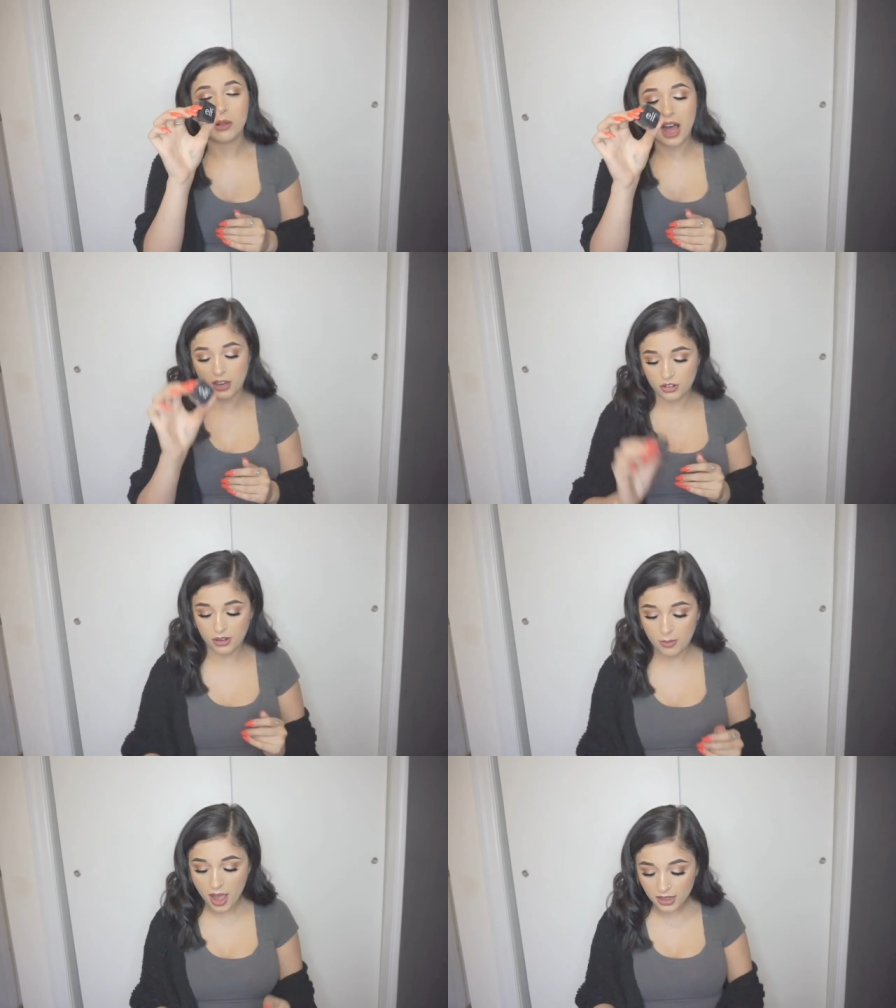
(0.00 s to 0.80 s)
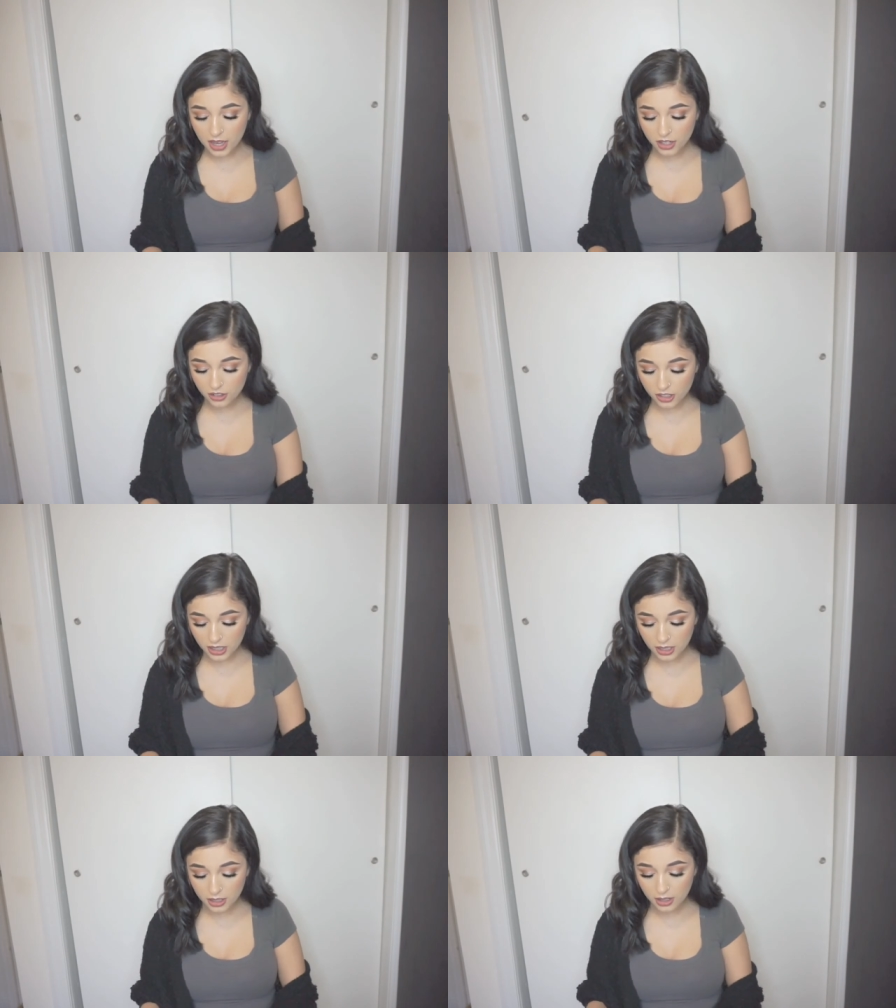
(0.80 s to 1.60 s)
black cream
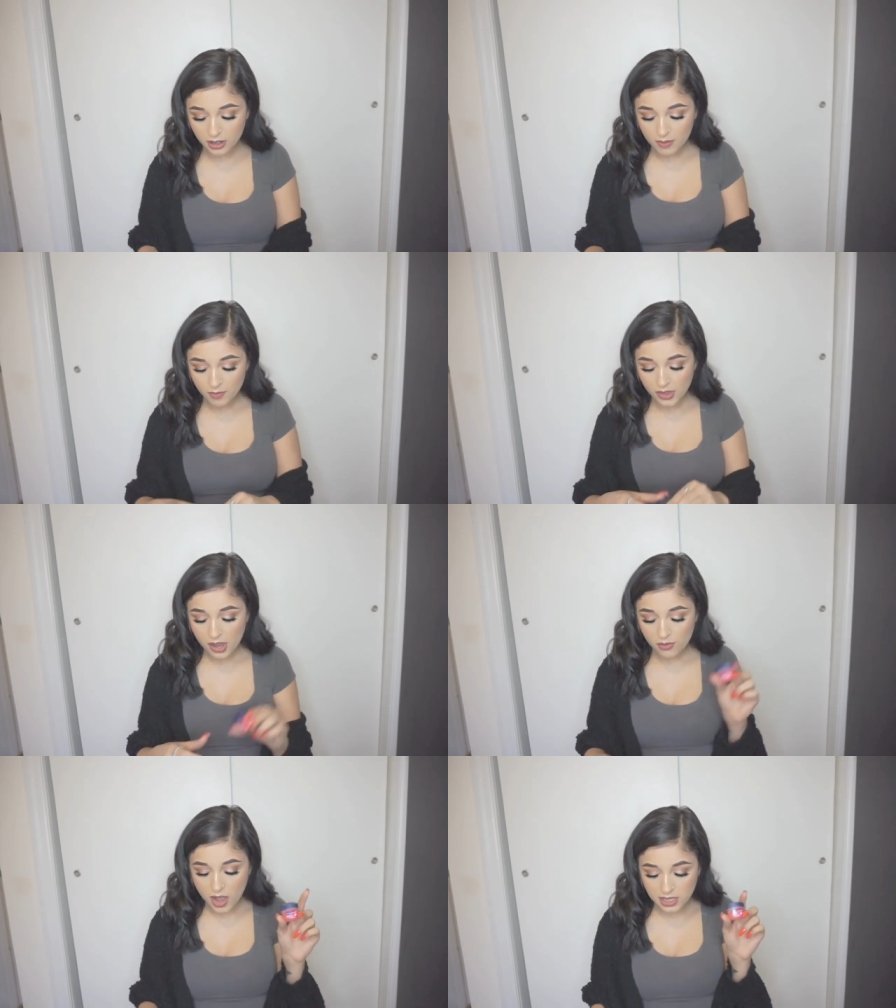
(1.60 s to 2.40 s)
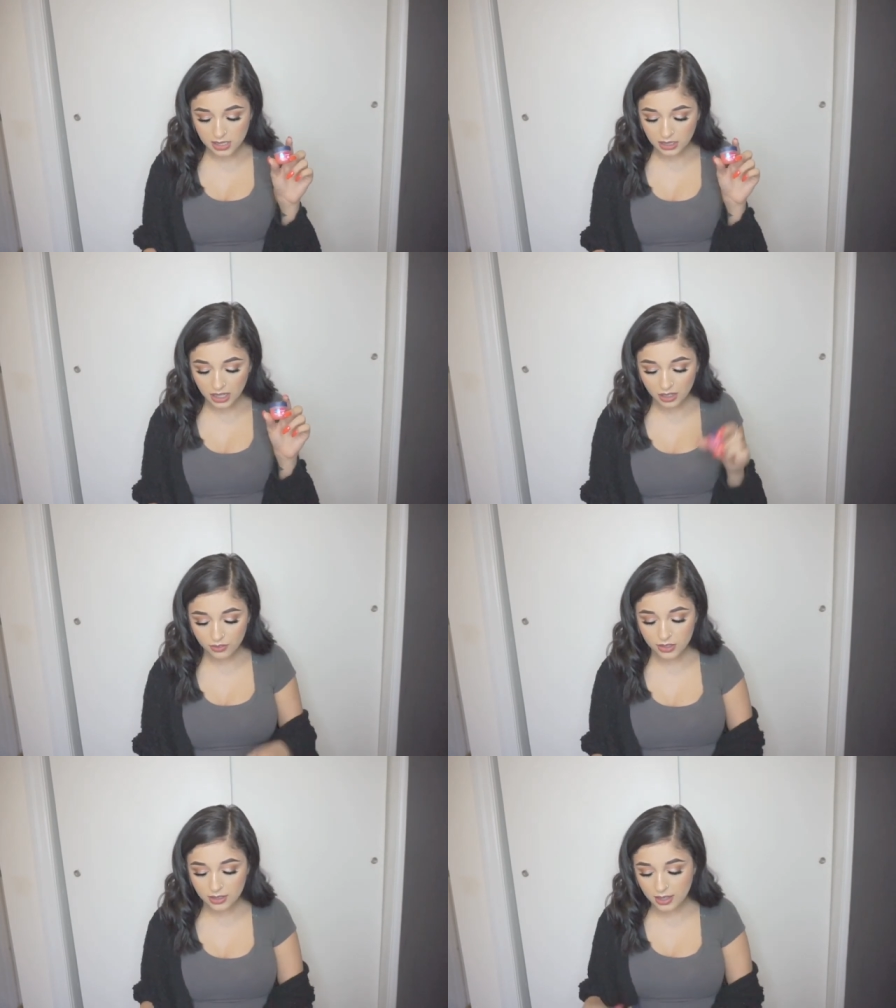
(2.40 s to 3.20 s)
eyeliner in here,
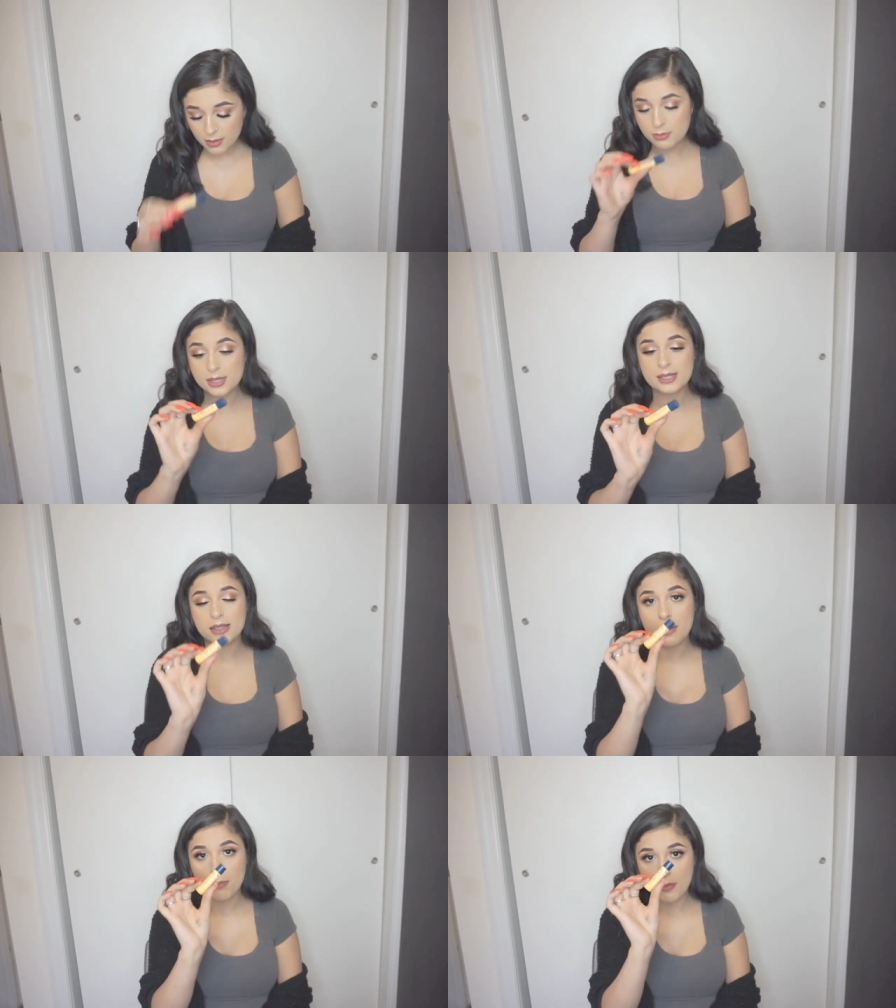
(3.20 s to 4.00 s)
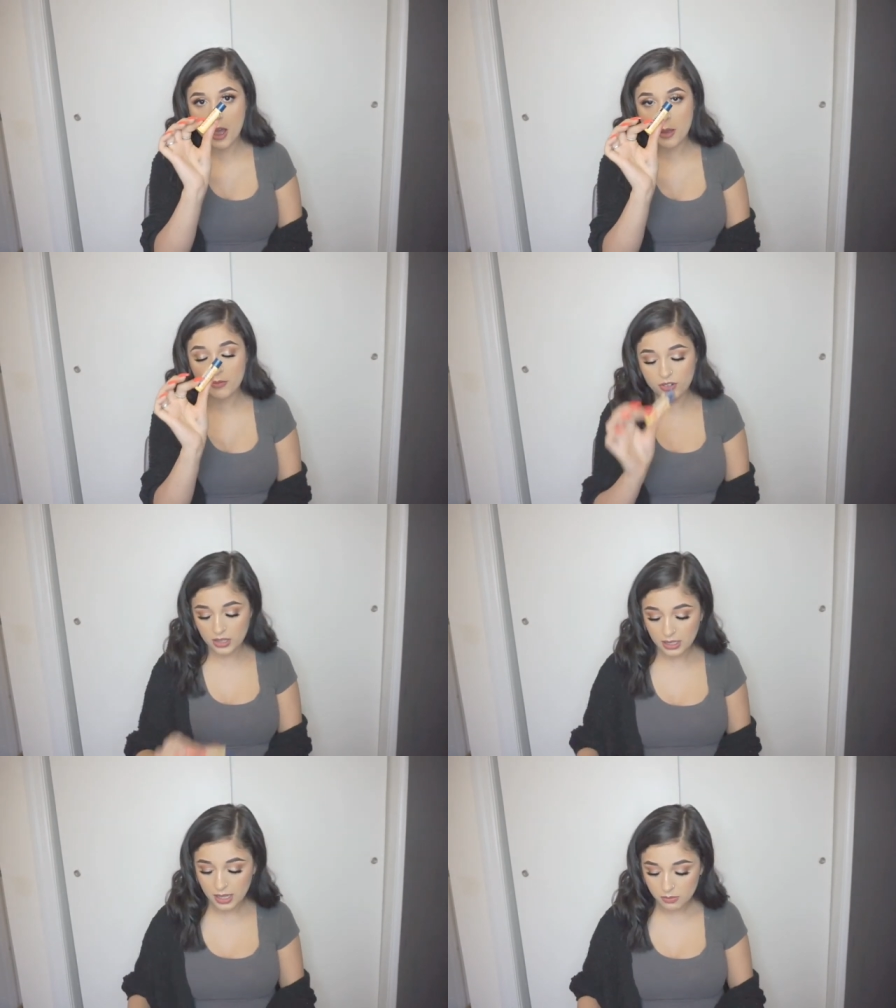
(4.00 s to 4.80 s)
Vaseline for the lips, lip balm
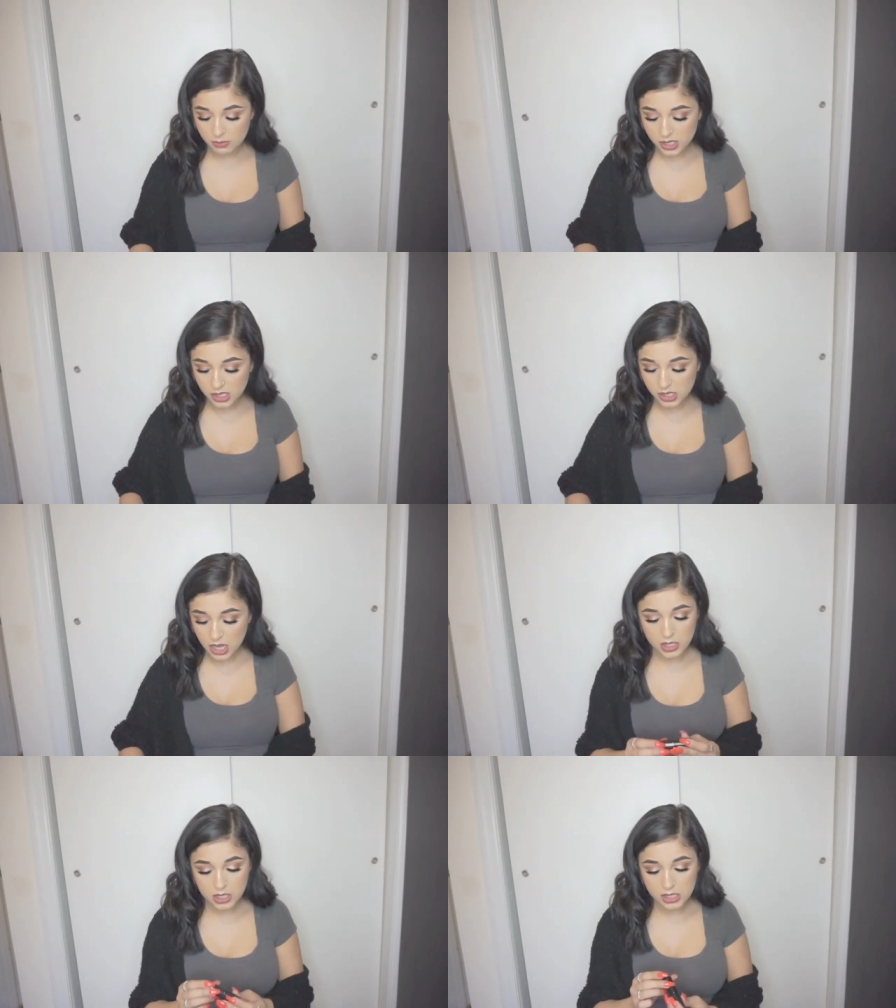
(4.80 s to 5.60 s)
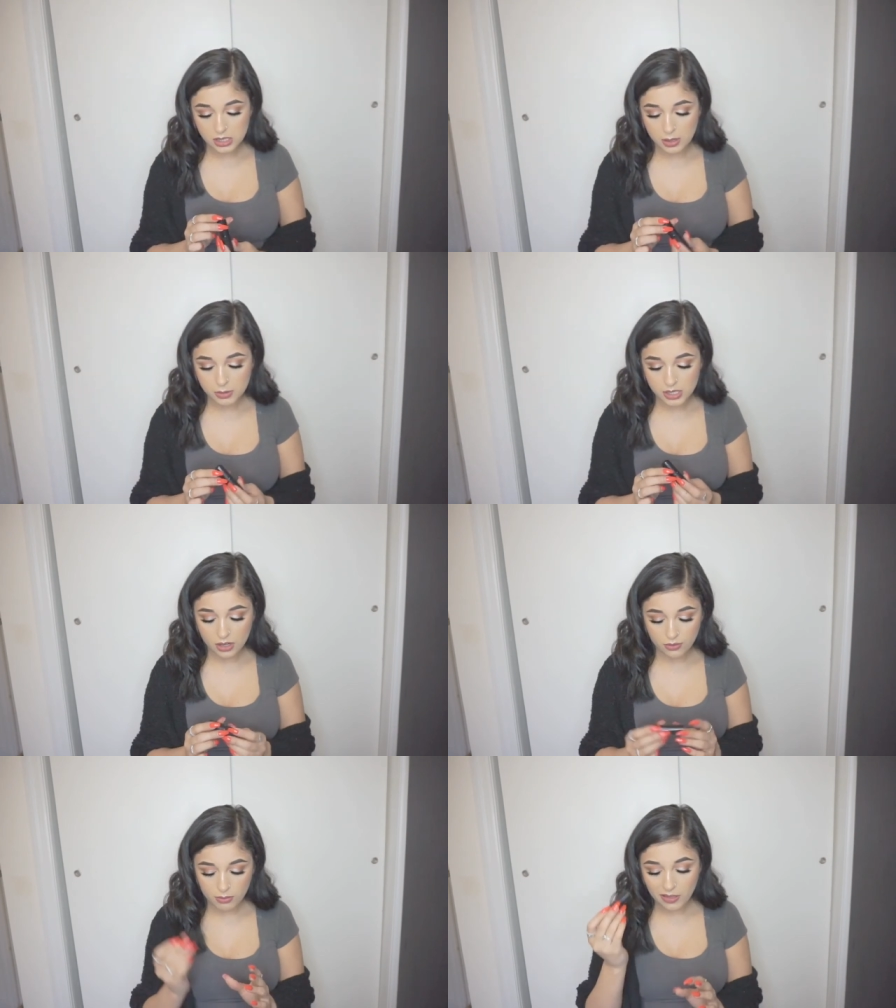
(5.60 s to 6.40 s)
for the lips, this
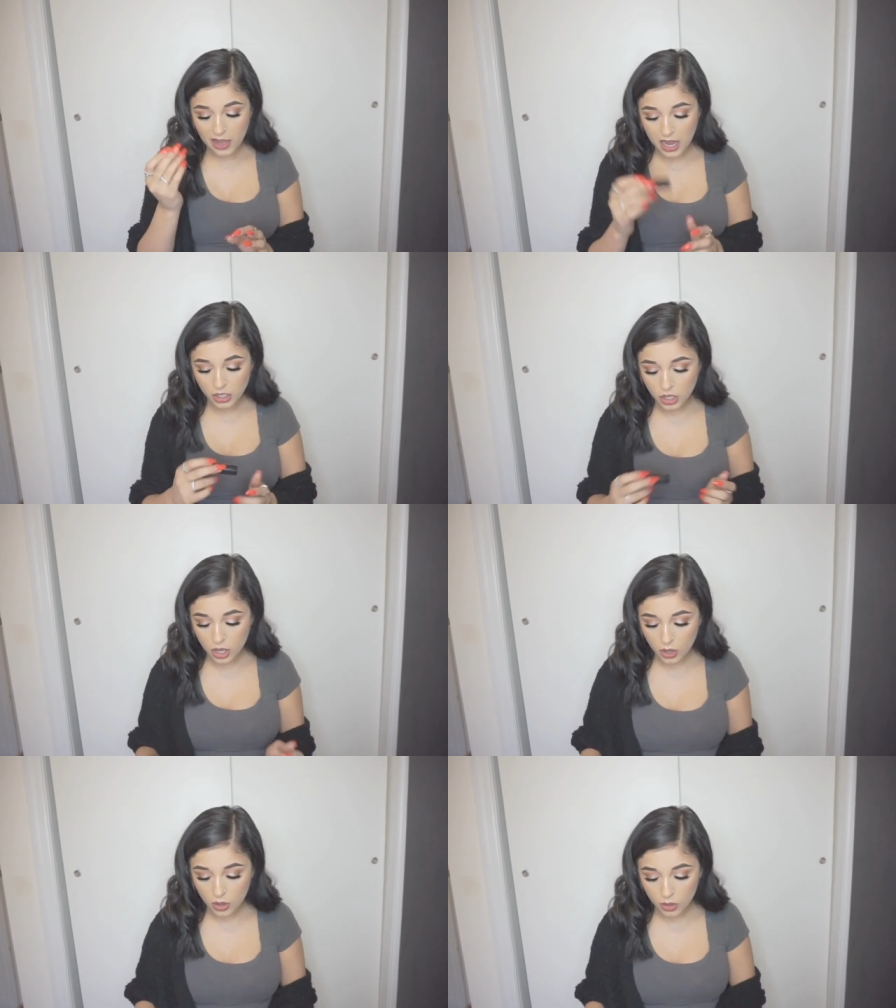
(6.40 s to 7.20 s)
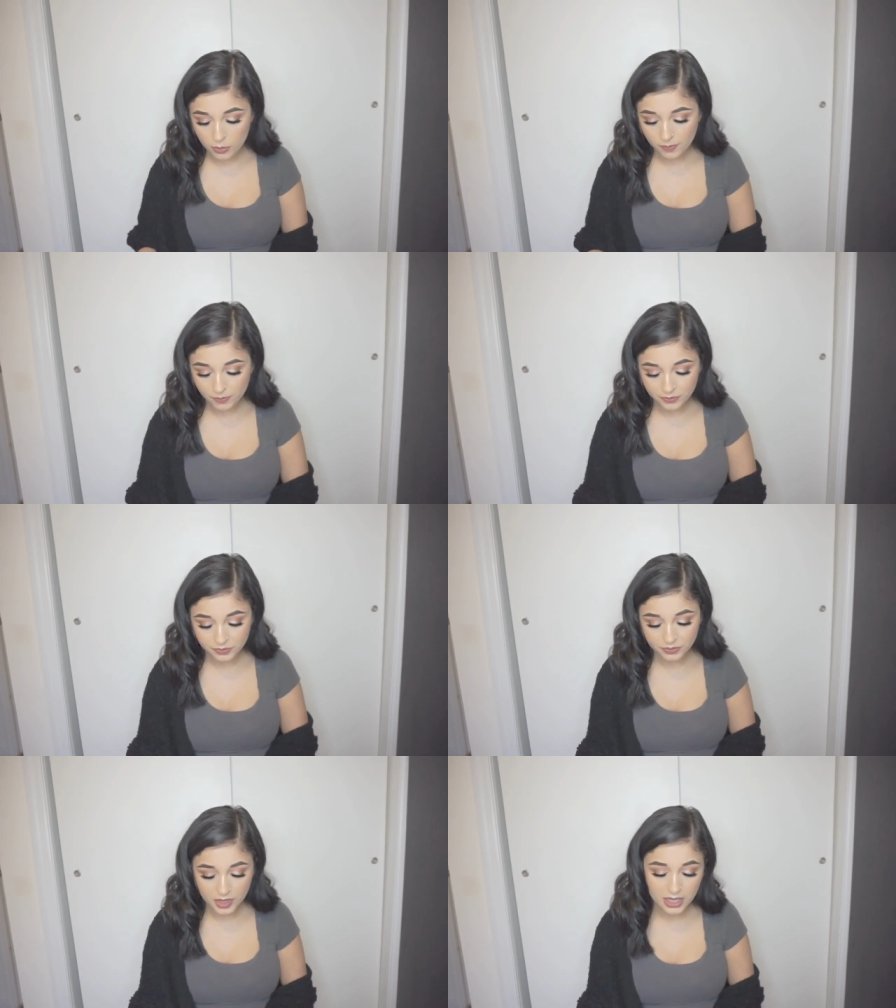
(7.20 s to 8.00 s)
lipstick from Lancome,
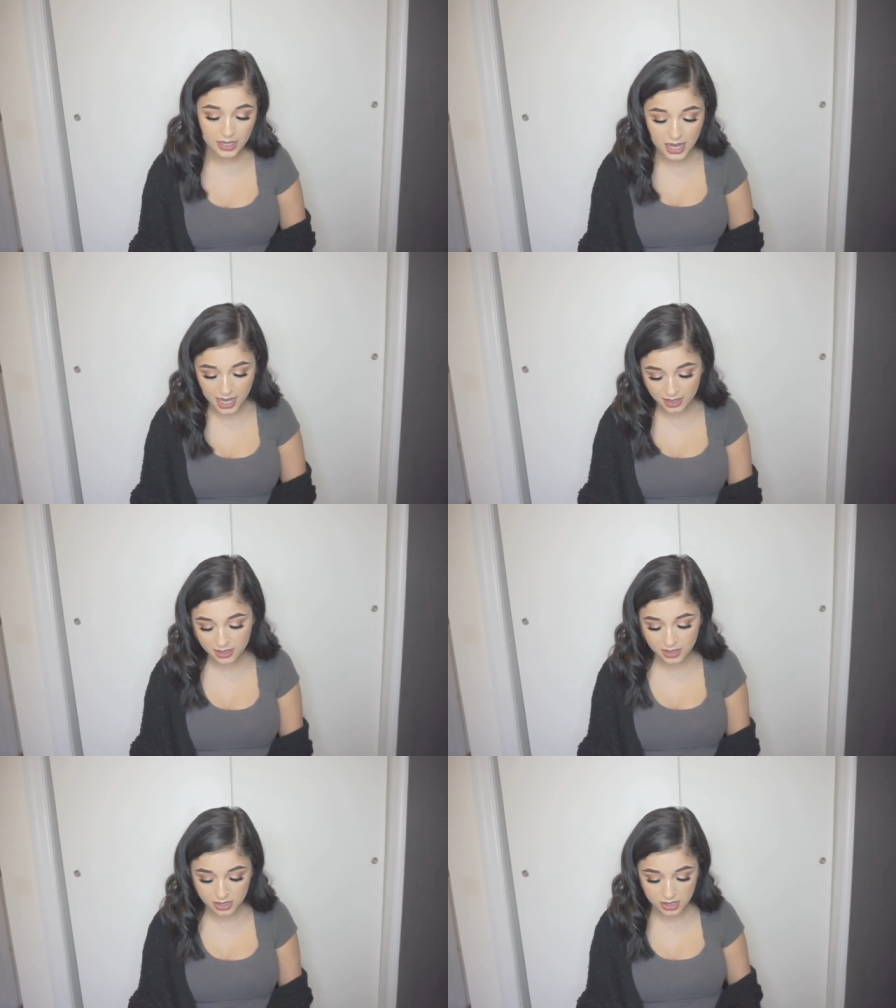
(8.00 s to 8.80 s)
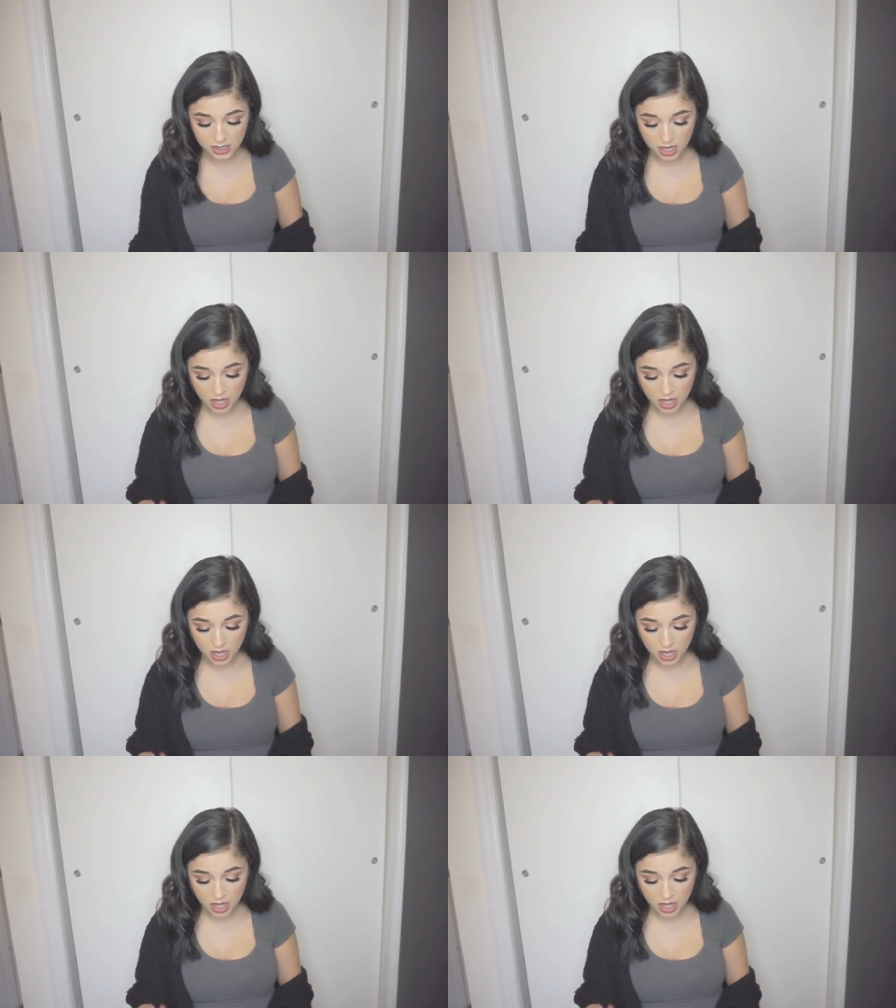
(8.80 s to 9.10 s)
NYX.